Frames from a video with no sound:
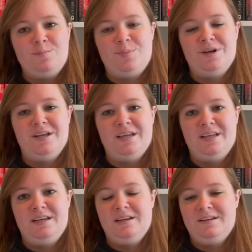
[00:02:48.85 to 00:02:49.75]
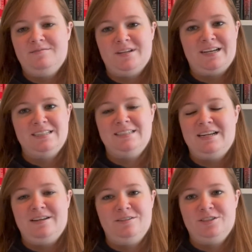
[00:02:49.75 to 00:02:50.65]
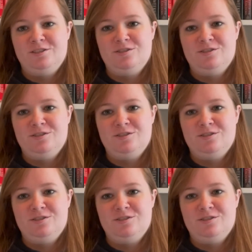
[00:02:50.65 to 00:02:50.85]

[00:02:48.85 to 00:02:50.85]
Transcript: but like I said, it